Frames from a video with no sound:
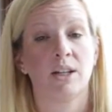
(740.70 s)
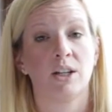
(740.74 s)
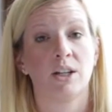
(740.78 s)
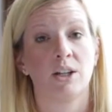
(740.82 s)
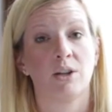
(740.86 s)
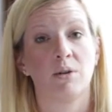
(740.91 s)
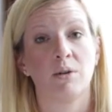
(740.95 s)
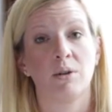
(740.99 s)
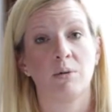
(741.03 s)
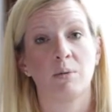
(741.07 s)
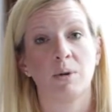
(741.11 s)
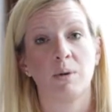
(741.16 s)

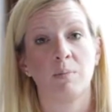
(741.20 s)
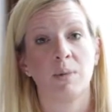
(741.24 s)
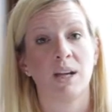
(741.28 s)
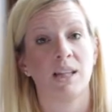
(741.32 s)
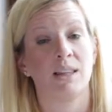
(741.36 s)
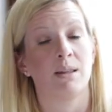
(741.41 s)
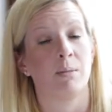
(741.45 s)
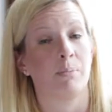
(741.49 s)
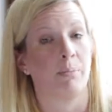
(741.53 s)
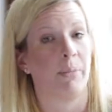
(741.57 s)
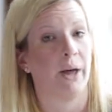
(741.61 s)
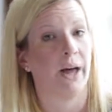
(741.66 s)
You either want to
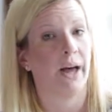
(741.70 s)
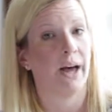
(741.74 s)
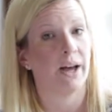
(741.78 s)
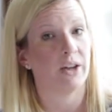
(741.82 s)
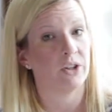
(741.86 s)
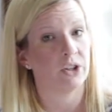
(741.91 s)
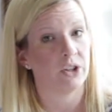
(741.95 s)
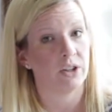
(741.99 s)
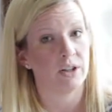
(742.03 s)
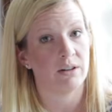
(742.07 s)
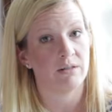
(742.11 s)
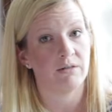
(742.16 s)
make them
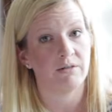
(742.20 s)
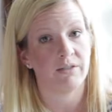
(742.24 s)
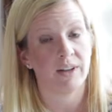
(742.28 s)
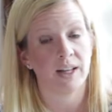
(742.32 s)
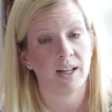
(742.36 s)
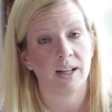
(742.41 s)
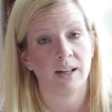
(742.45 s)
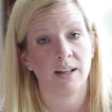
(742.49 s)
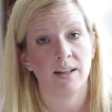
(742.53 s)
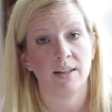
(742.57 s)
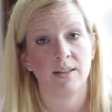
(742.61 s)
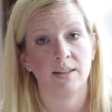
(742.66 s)
passionate
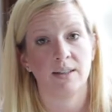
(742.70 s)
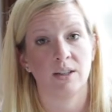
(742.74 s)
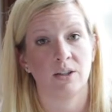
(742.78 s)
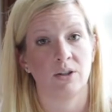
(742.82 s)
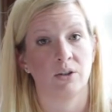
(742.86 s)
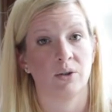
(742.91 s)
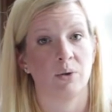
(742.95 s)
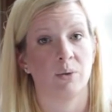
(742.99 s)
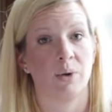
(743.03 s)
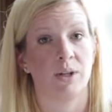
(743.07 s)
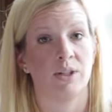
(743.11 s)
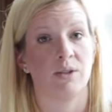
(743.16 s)
fans that
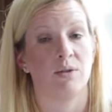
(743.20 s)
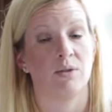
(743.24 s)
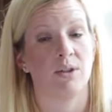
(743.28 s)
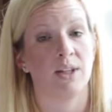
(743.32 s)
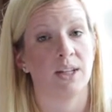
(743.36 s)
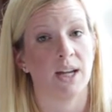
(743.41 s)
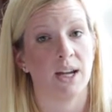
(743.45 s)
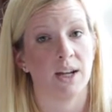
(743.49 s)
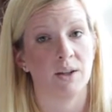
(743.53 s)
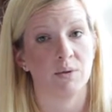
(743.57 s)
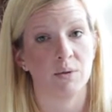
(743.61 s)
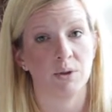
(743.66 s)
are going to
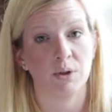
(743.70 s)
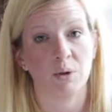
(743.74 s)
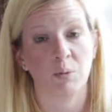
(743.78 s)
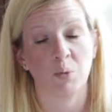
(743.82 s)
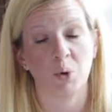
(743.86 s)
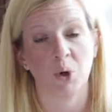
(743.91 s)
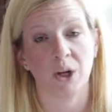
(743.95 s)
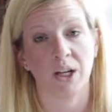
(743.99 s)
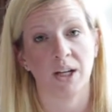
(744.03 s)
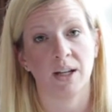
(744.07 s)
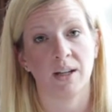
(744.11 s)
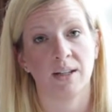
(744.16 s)
engage with your
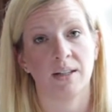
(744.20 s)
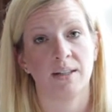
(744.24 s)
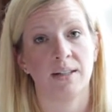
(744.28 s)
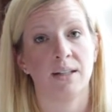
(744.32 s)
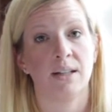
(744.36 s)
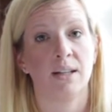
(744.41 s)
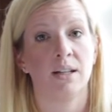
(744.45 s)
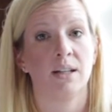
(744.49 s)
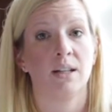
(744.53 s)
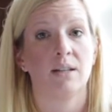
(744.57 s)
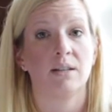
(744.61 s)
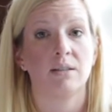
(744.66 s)
brand,
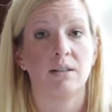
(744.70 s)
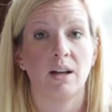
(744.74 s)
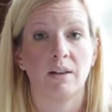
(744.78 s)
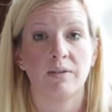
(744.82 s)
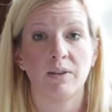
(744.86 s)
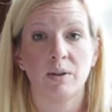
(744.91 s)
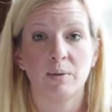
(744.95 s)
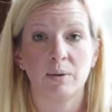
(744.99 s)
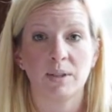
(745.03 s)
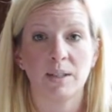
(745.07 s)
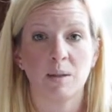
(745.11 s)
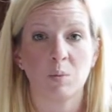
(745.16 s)
love
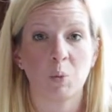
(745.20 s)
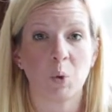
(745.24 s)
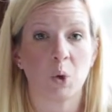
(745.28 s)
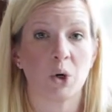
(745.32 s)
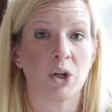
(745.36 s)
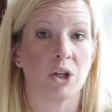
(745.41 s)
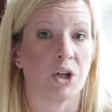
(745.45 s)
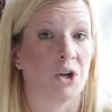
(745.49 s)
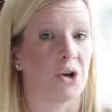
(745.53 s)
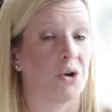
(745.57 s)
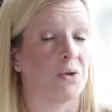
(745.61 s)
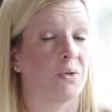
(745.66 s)
you and
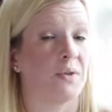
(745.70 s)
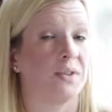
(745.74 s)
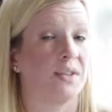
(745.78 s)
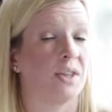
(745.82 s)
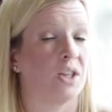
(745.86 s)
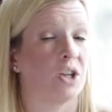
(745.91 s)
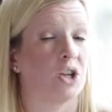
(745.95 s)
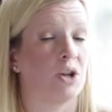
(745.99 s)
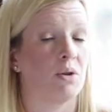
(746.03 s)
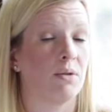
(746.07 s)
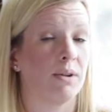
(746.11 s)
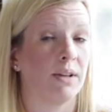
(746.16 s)
support you so
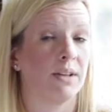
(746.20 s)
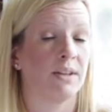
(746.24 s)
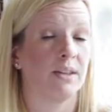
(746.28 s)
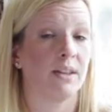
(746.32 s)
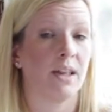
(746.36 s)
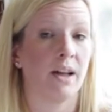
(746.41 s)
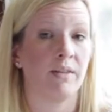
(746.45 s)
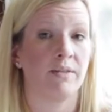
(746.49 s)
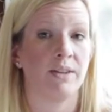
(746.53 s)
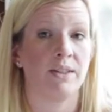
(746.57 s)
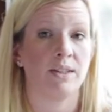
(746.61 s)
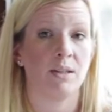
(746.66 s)
that you can
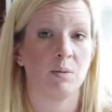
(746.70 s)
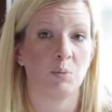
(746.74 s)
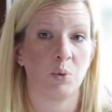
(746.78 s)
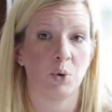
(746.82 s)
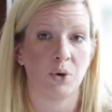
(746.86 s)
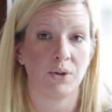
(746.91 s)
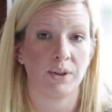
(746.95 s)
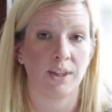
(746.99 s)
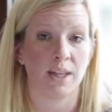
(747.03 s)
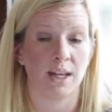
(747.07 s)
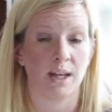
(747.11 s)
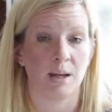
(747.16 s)
love and
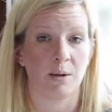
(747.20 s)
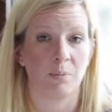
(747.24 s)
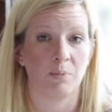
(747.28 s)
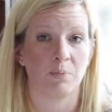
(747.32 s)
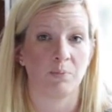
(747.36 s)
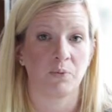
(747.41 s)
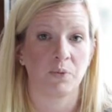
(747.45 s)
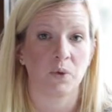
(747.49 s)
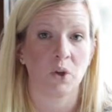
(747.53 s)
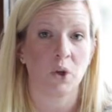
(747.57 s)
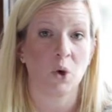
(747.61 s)
support them,